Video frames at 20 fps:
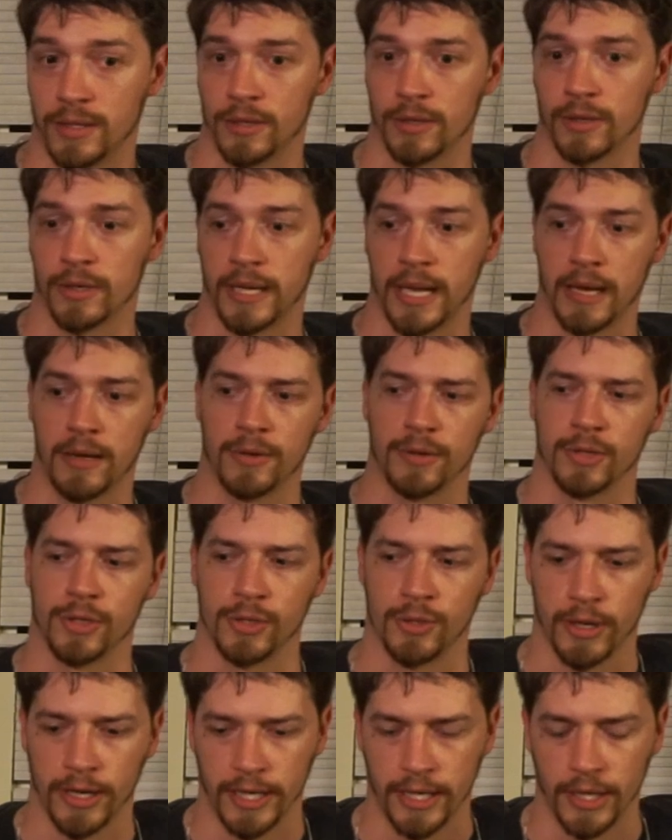they're
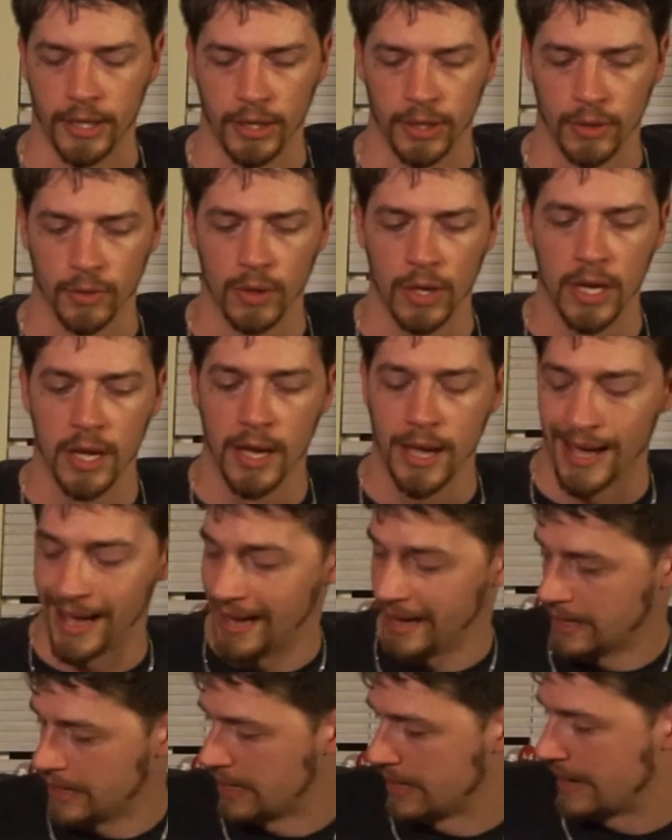counter-striking you.
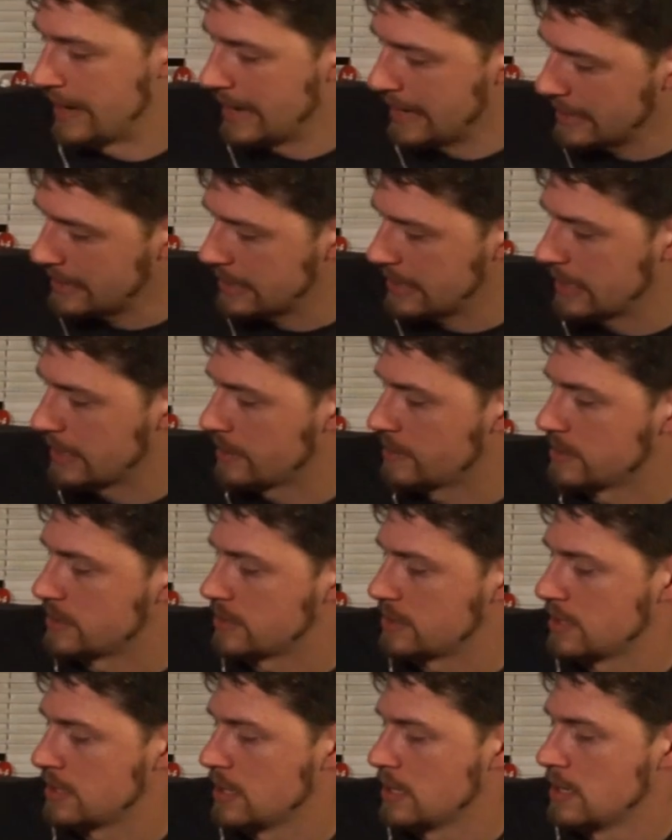And in that
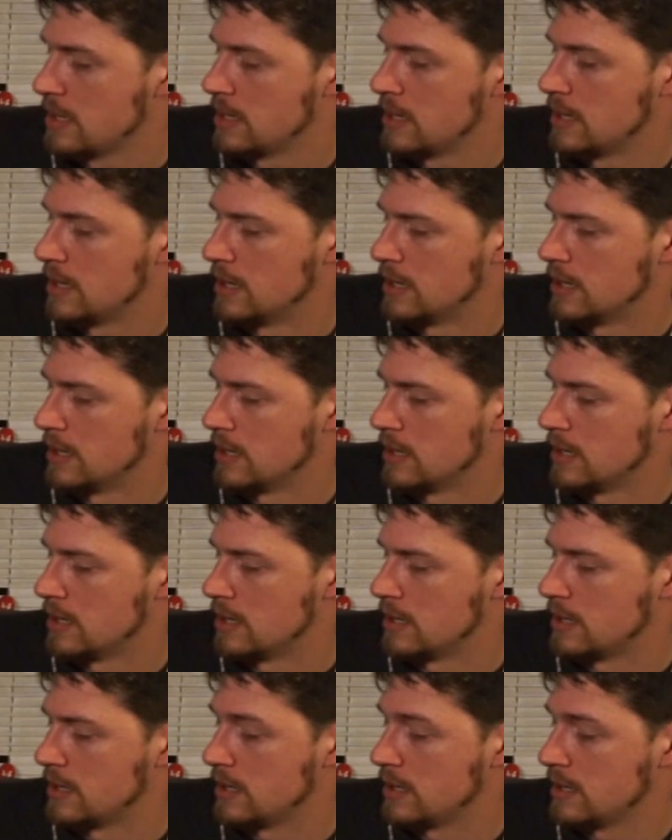case,
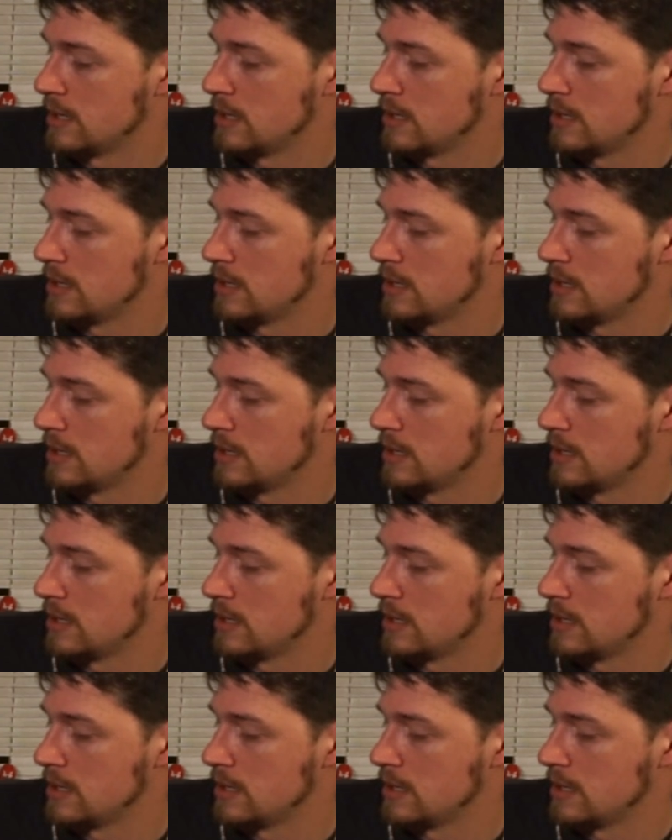well,